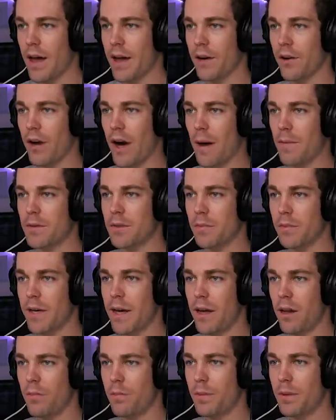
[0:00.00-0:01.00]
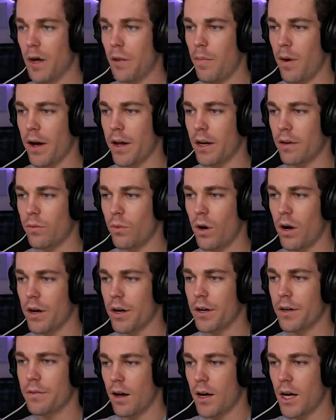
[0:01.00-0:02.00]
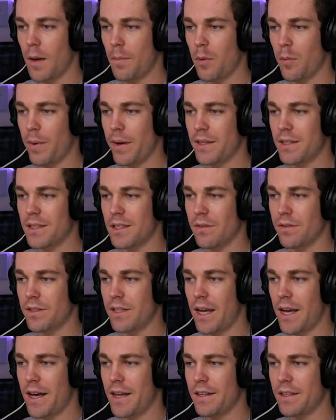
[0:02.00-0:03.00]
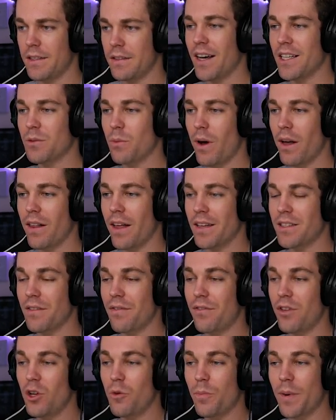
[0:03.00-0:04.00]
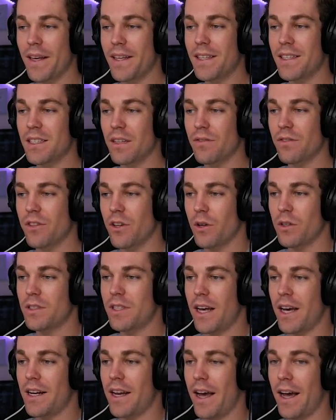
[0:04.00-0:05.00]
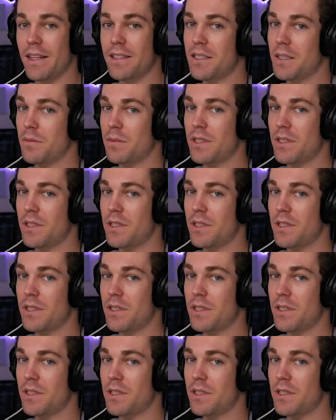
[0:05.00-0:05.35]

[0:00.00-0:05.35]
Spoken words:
can grab some kelp, a bucket of water, a couple pieces of sand, as well as a few pieces of soul sand and some